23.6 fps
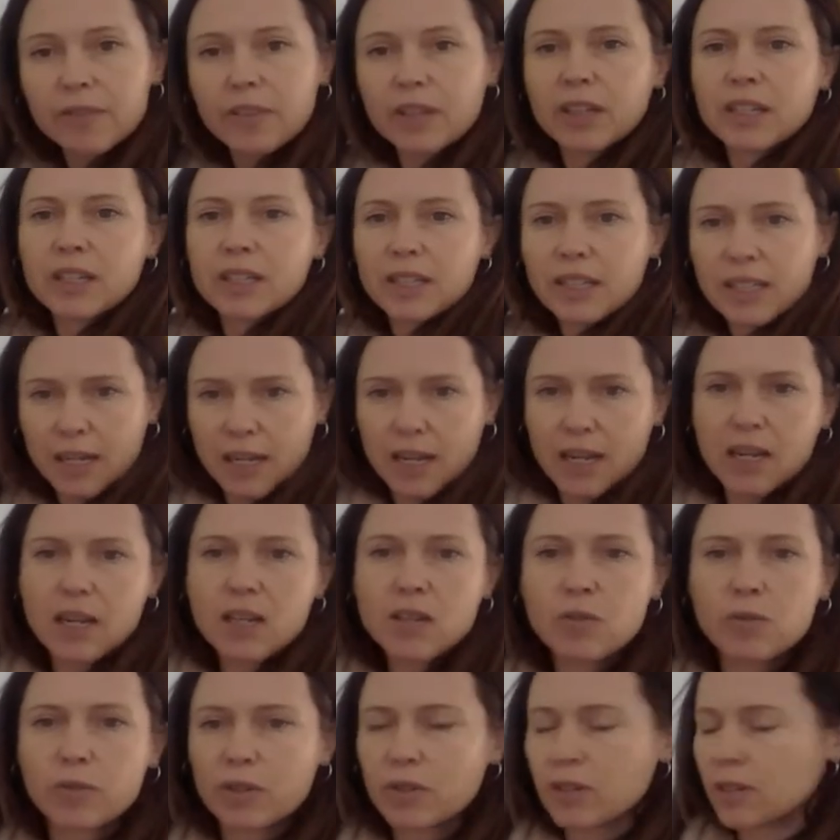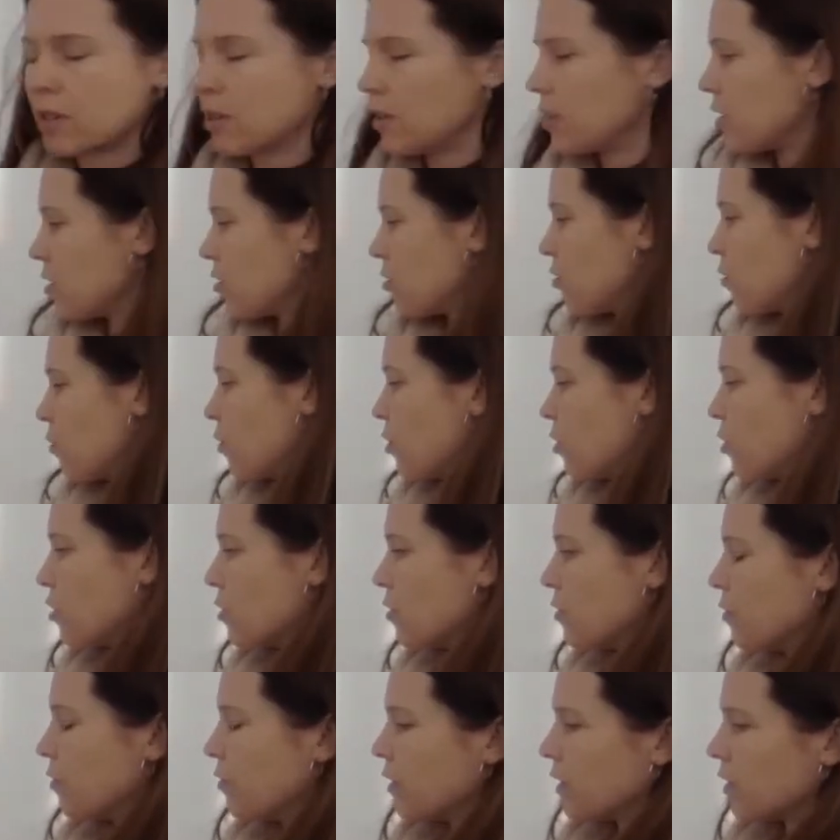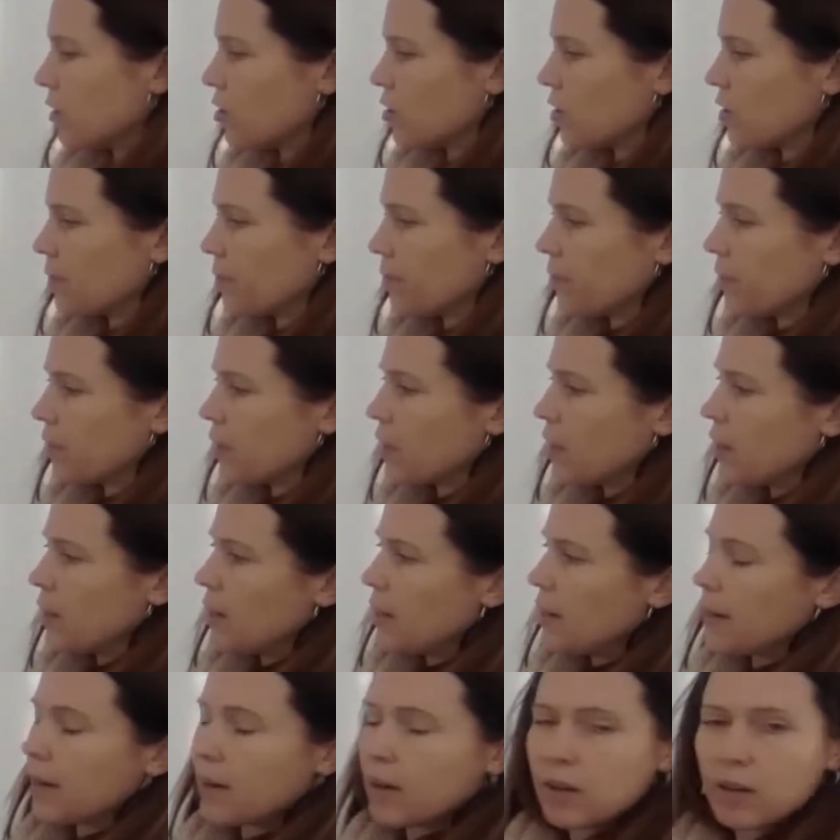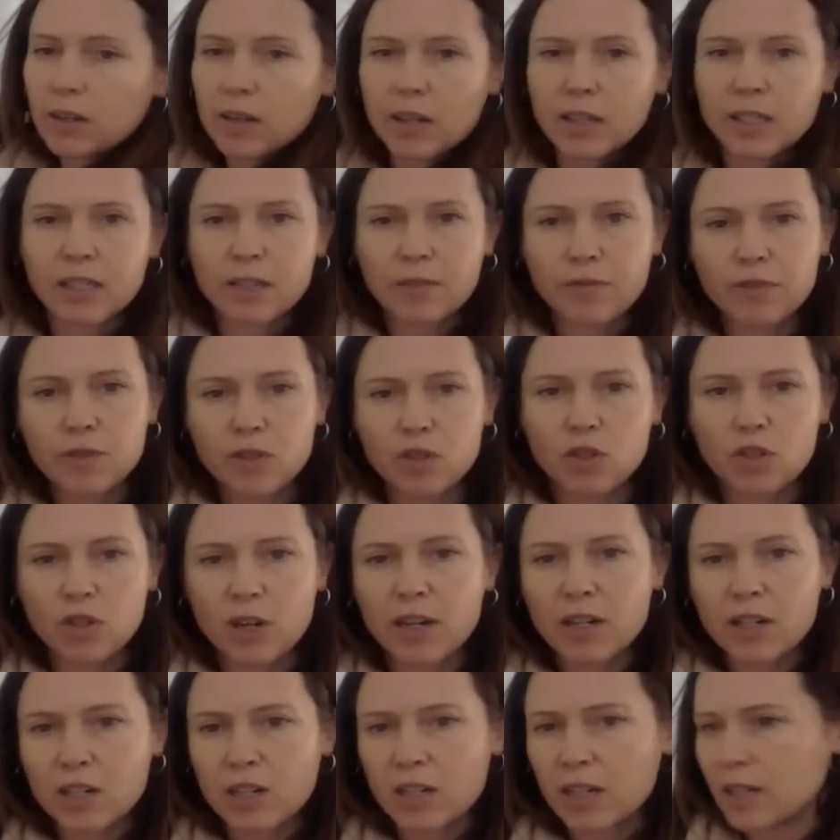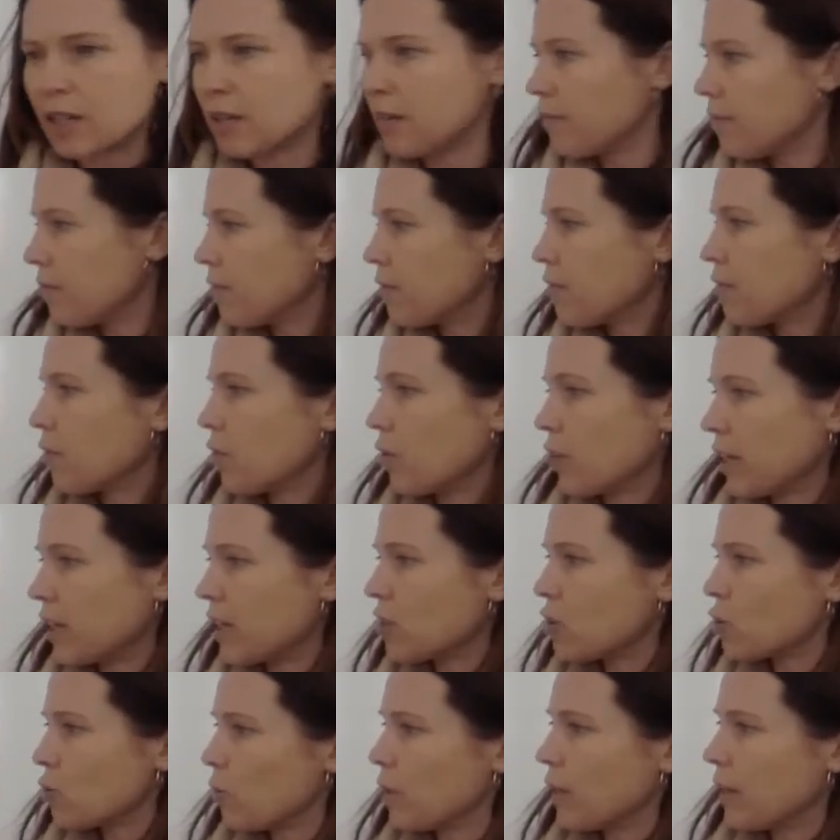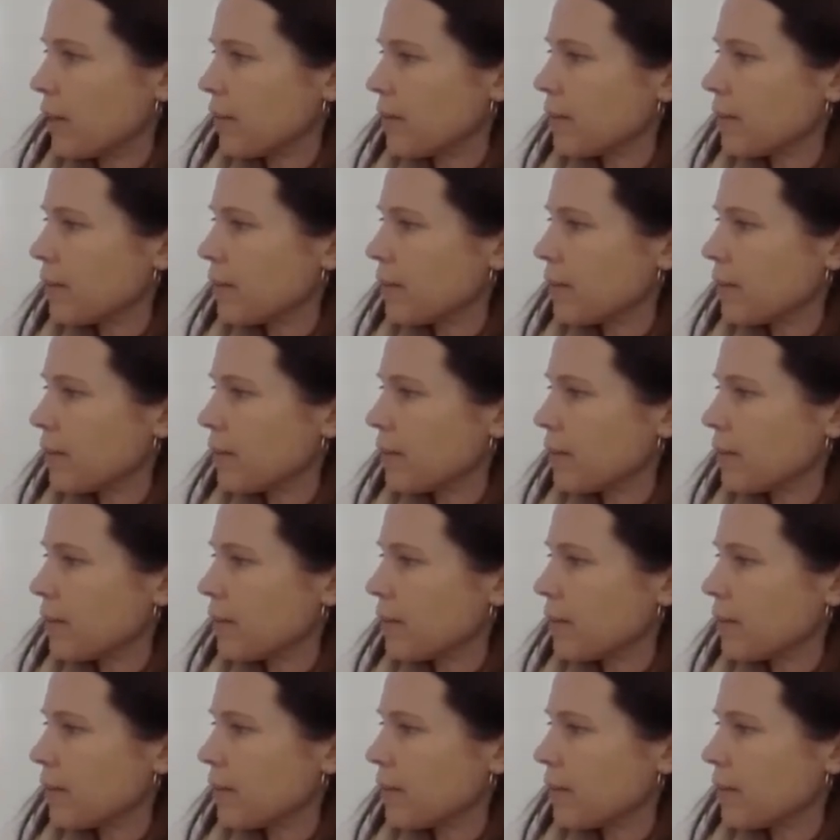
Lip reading: the continuous distribution function. Now, a different strategy for each one.